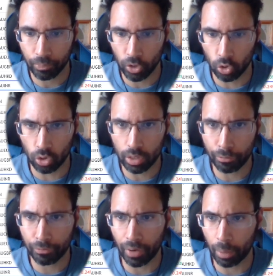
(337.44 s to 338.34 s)
Early
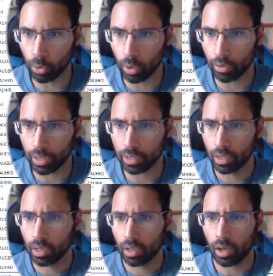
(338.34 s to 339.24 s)
February
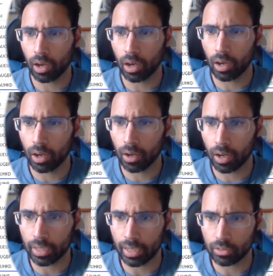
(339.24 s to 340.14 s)

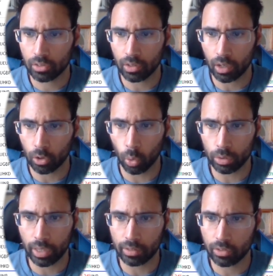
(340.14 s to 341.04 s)
against gold
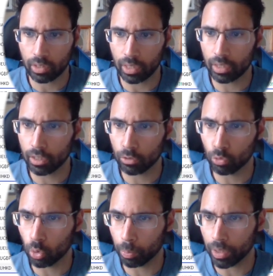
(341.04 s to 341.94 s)
against the Indian
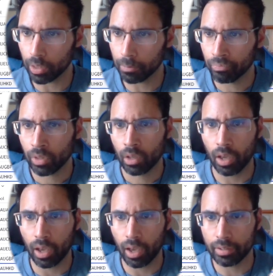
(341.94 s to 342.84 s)
rupee.
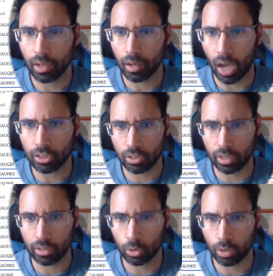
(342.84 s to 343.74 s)
And I just like
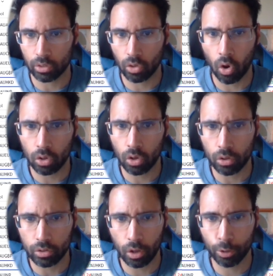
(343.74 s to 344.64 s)
to look at the Hong Kong
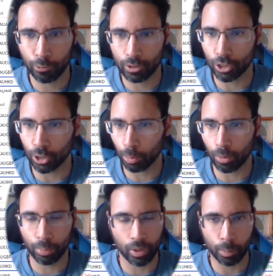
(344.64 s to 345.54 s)
dollar for
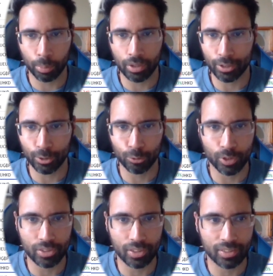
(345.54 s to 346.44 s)
geopolitical
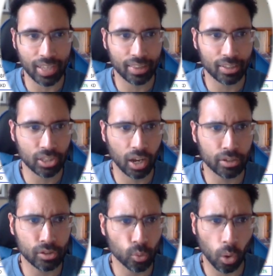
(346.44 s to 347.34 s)
reasons and the
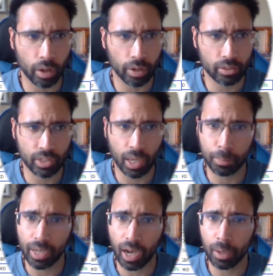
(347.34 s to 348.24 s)
Chinese yuan at the same
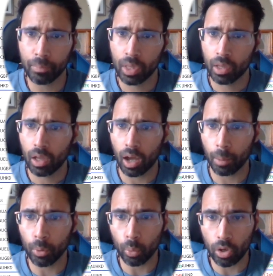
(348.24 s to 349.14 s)
time. But
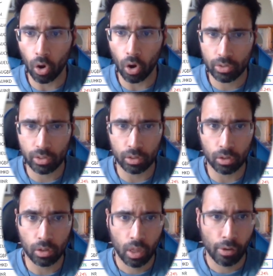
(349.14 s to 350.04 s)
we are
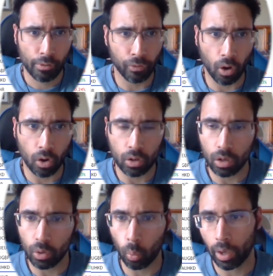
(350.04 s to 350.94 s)
still far
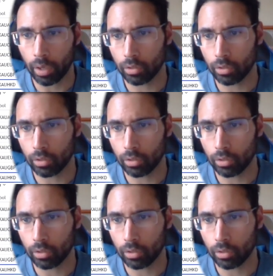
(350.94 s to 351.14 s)
away.